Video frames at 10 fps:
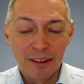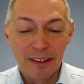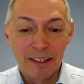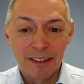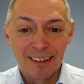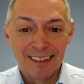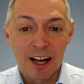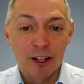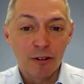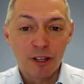the
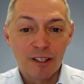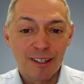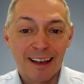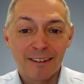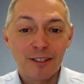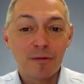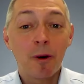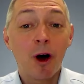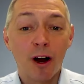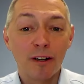dollars and cents
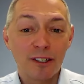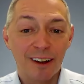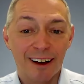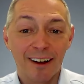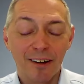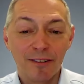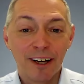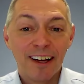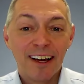part of